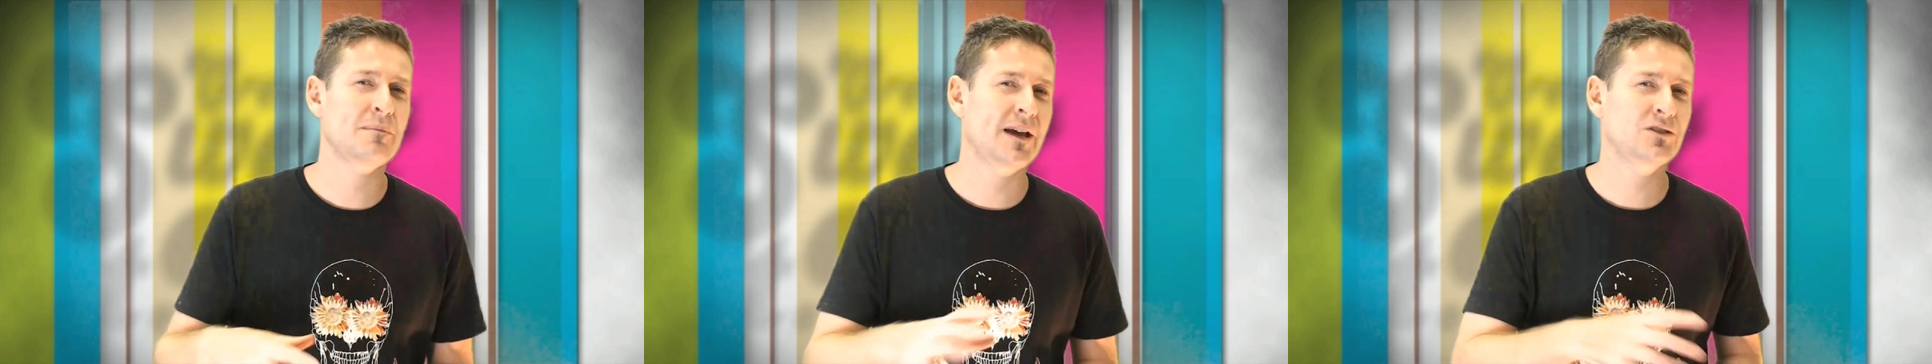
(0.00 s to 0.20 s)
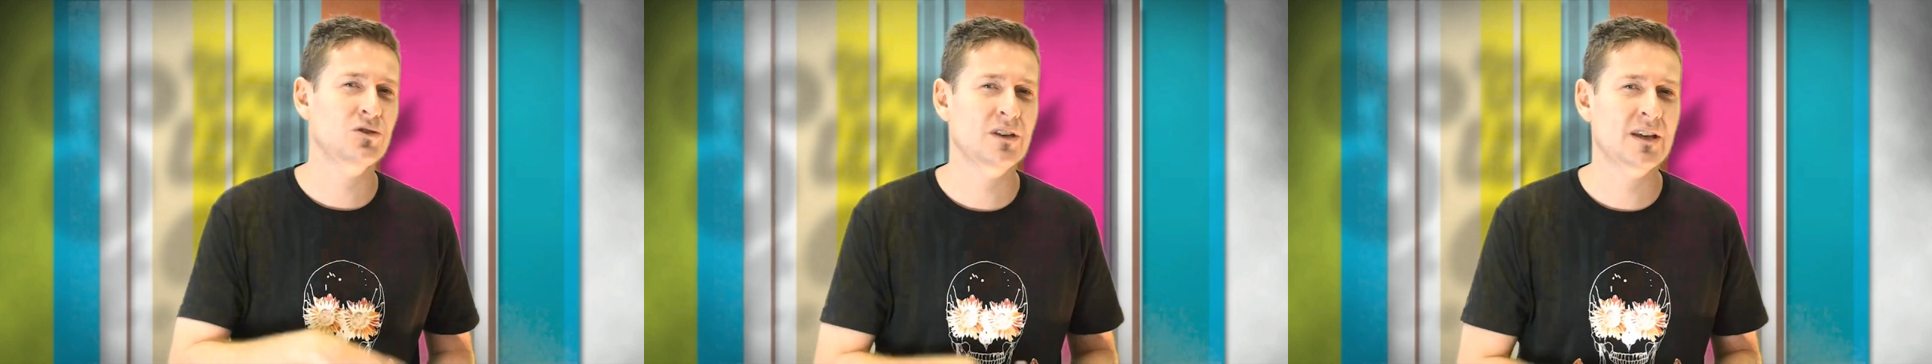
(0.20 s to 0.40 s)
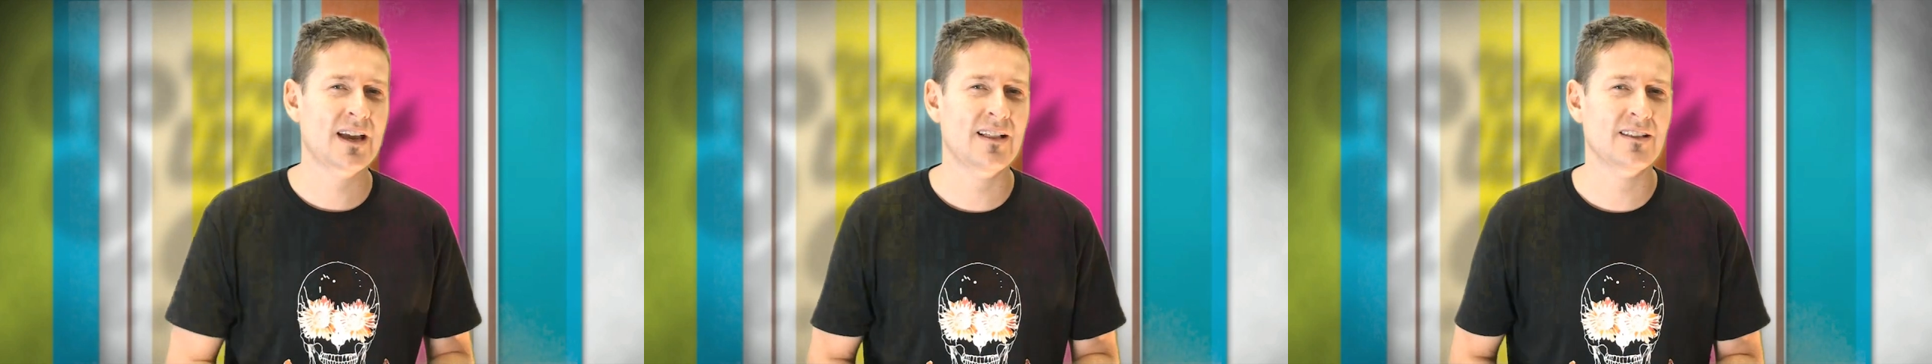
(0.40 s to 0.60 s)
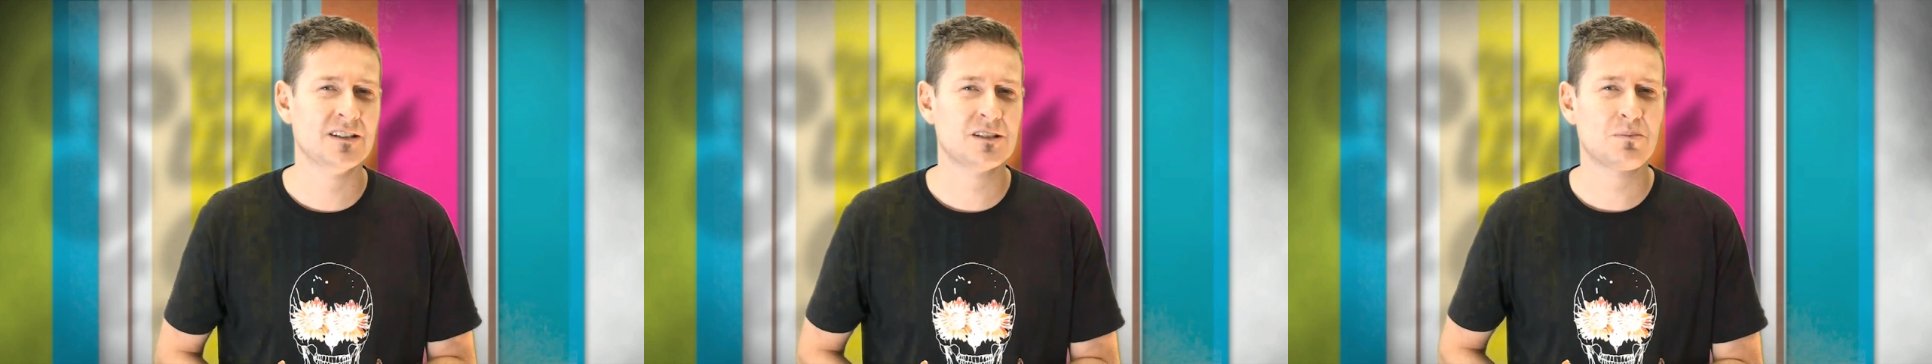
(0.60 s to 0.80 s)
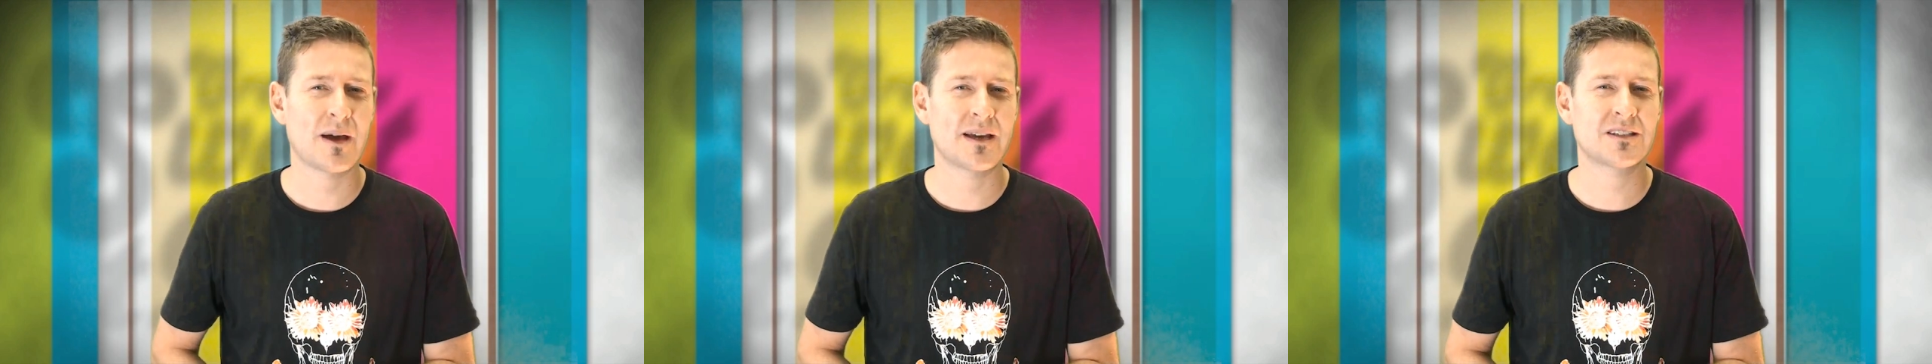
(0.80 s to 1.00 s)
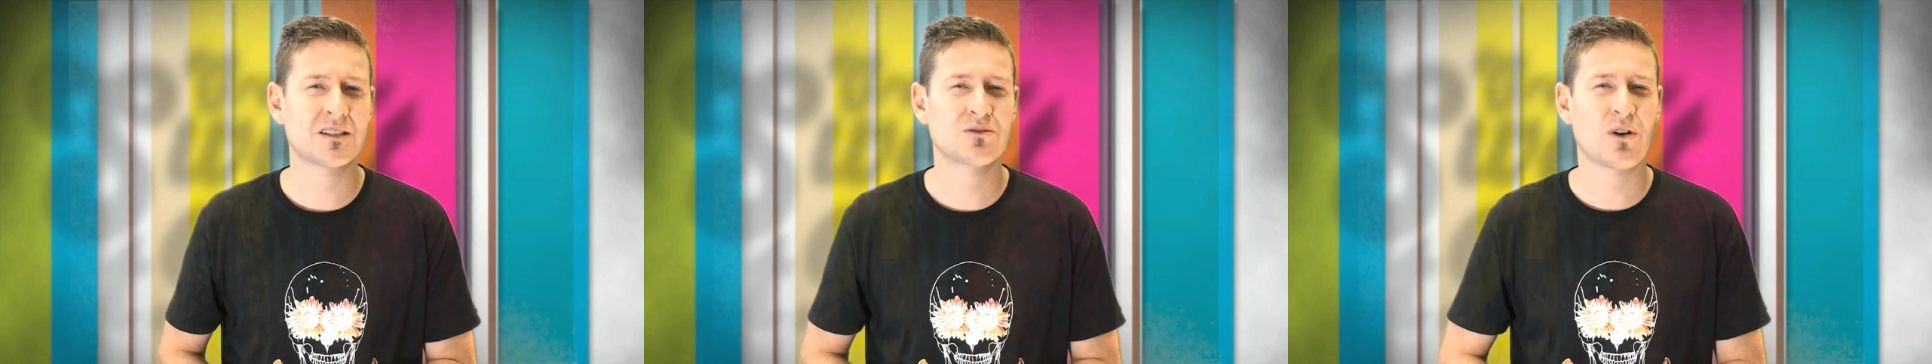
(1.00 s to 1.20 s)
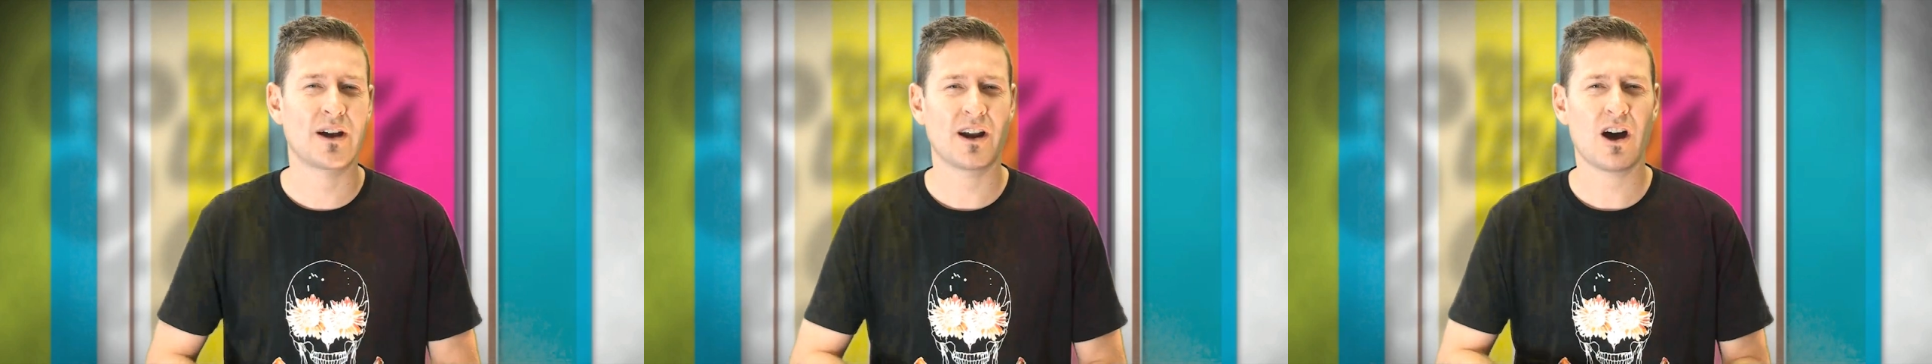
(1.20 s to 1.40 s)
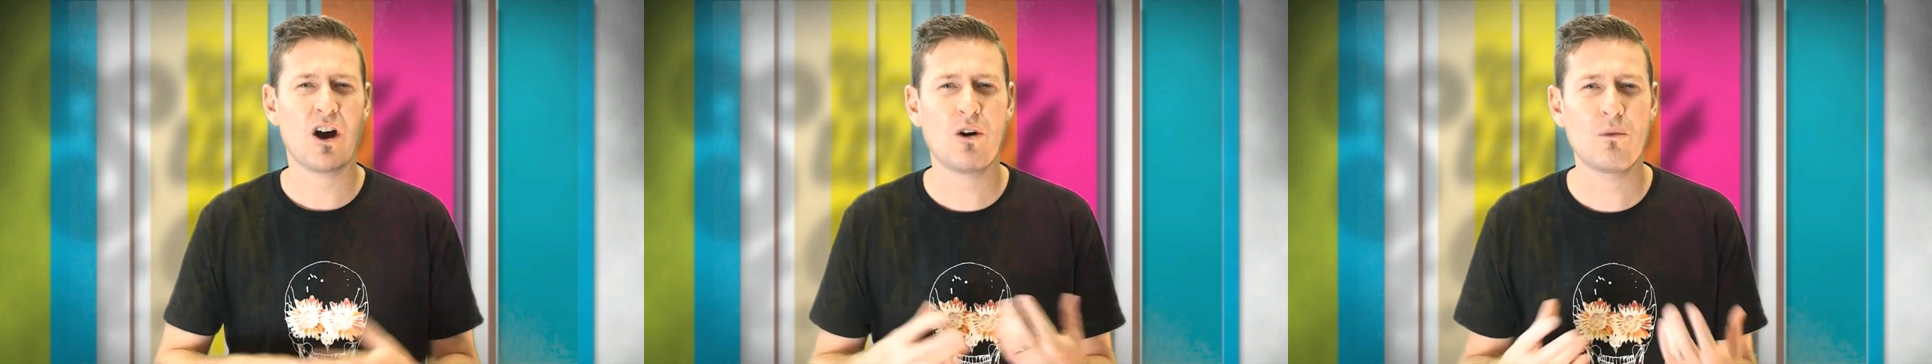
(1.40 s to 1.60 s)
make sure the color space is right,
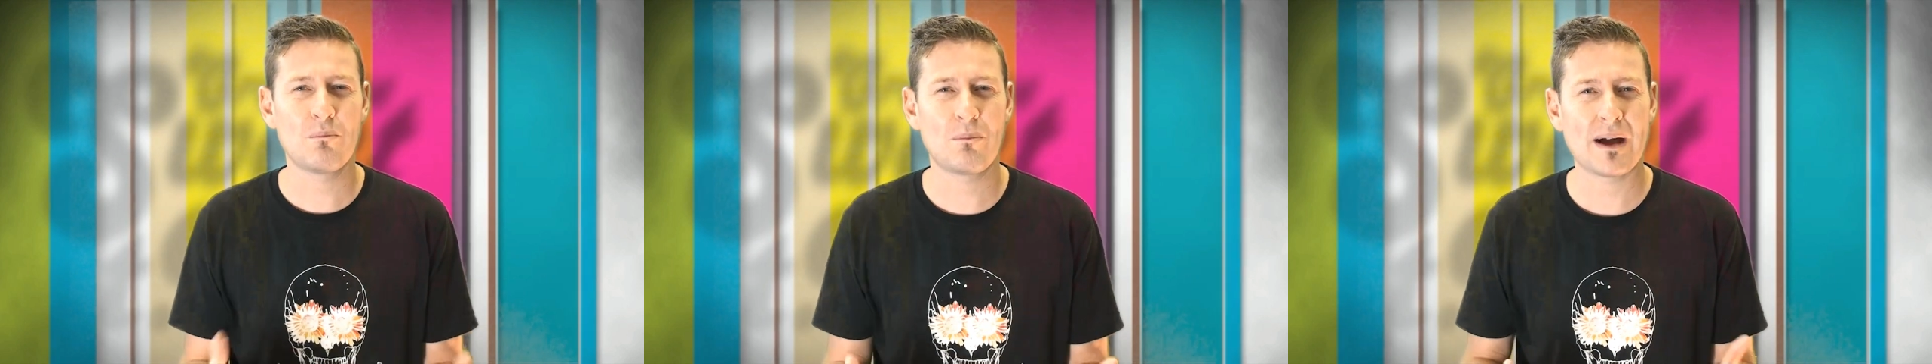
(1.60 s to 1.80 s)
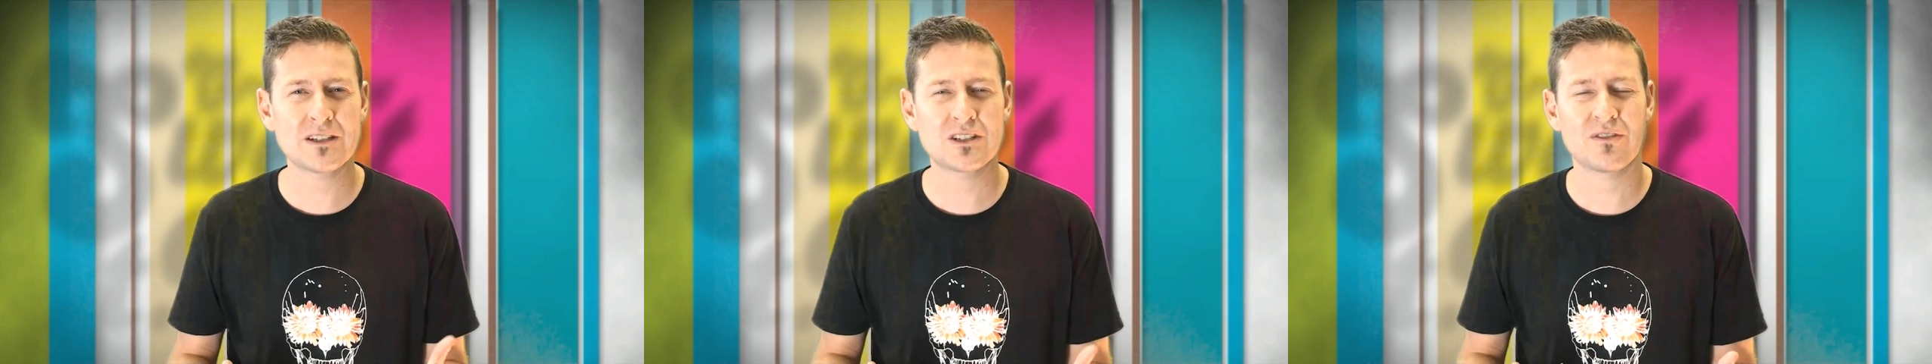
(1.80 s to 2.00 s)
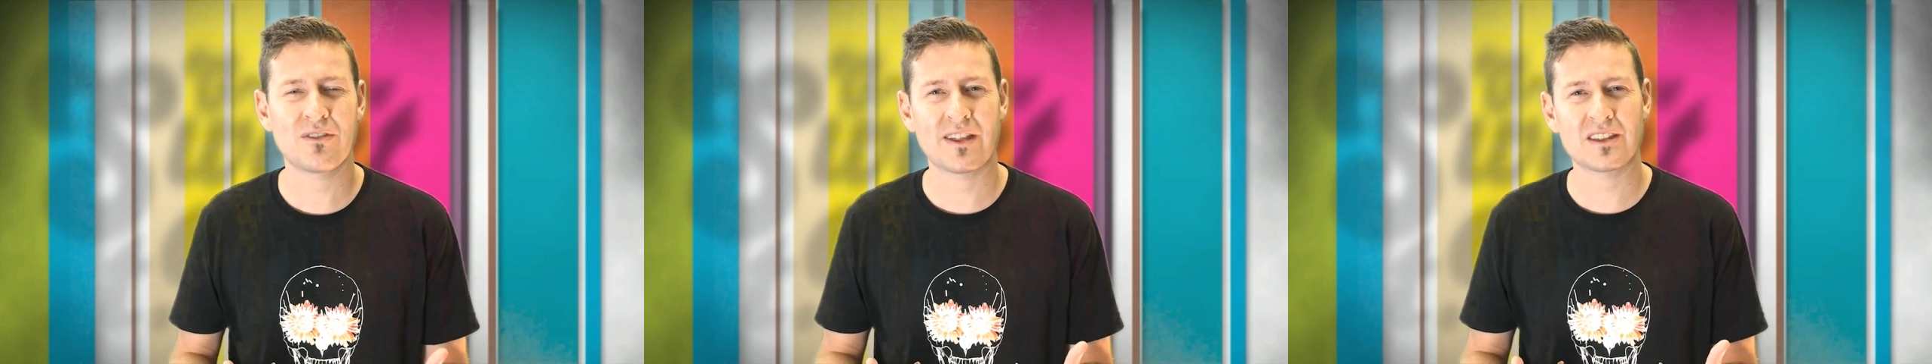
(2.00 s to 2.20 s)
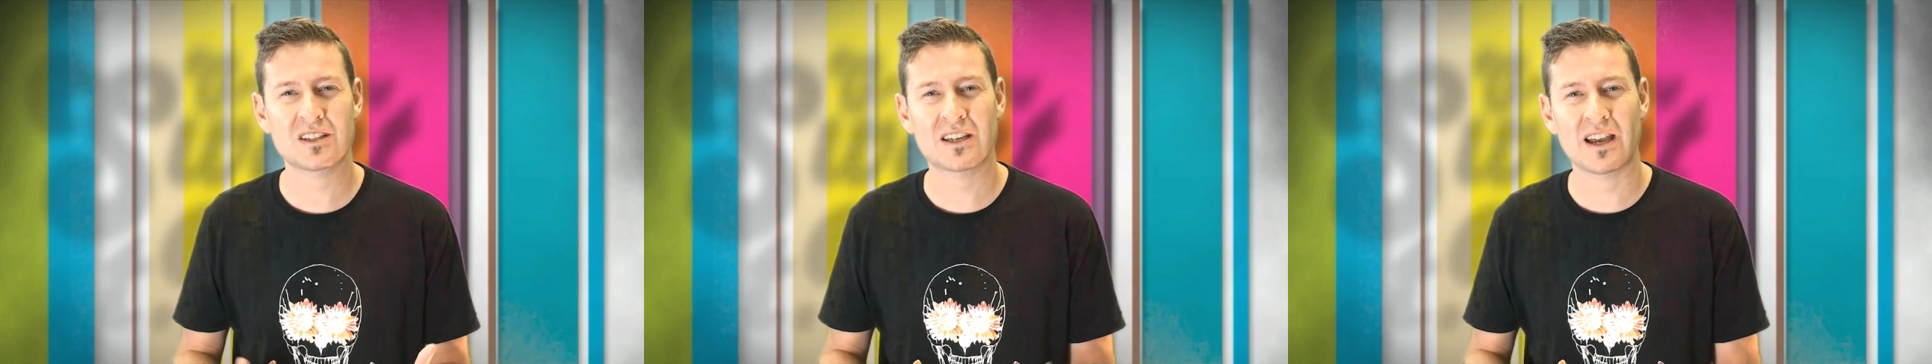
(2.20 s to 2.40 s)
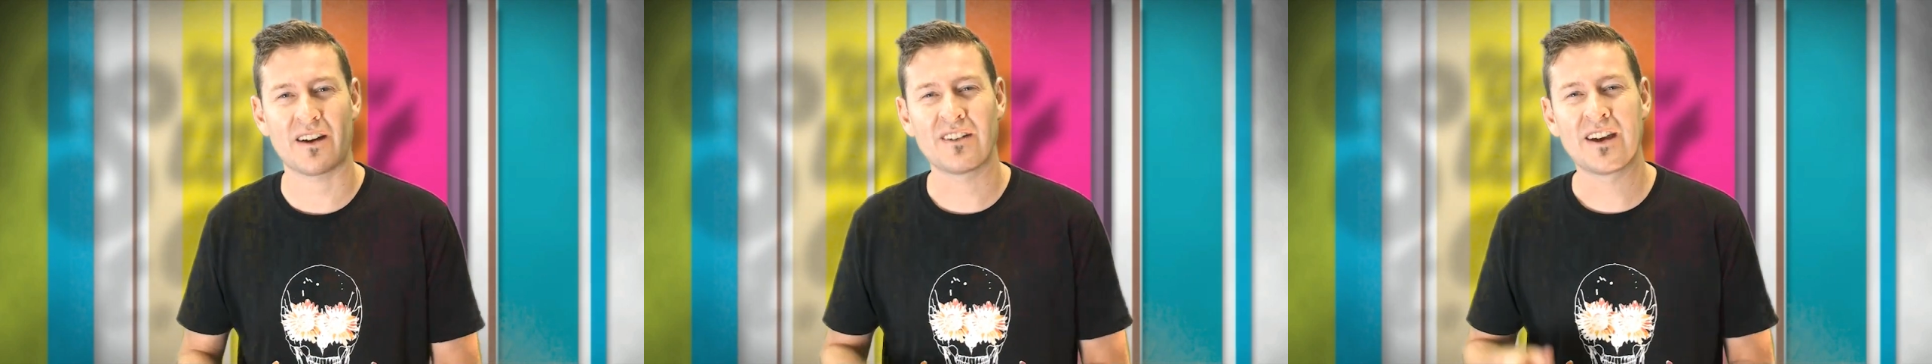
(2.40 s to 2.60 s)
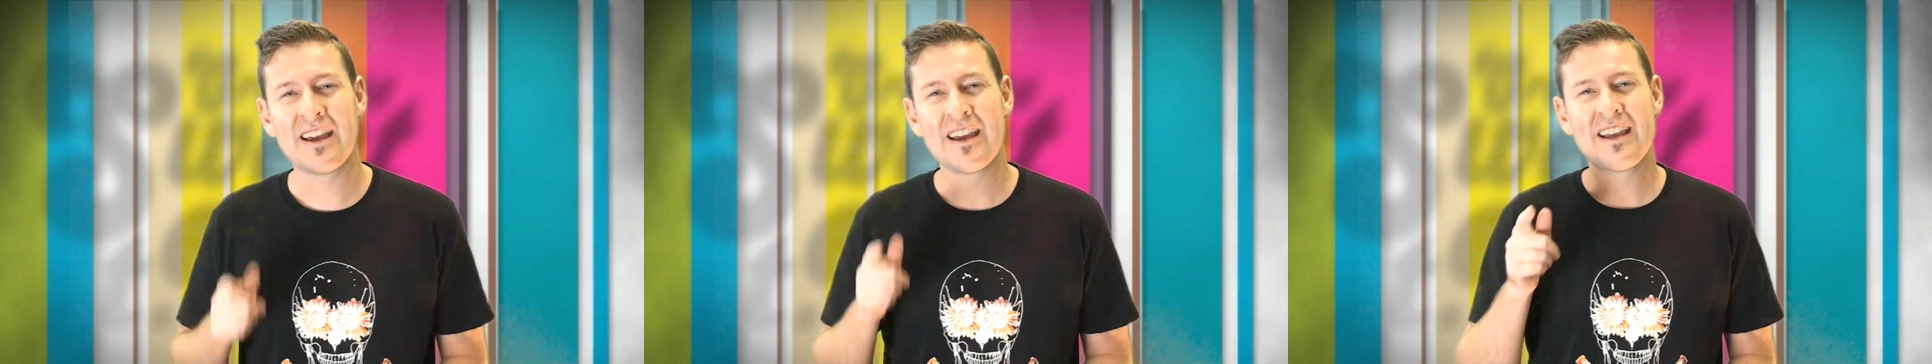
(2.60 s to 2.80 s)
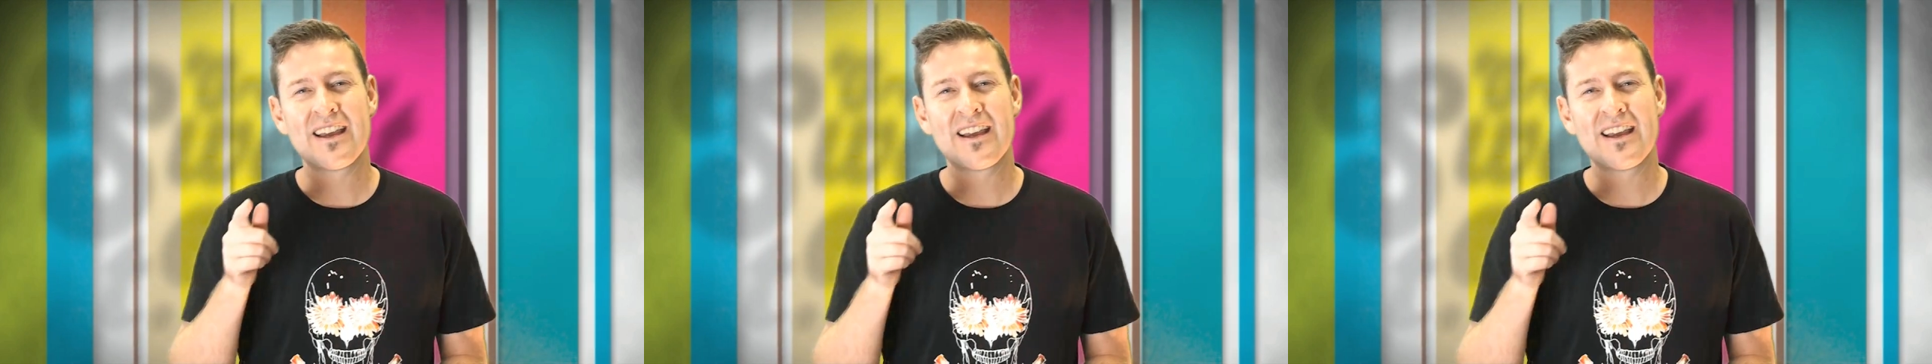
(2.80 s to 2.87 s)
and a whole bunch of other stuff.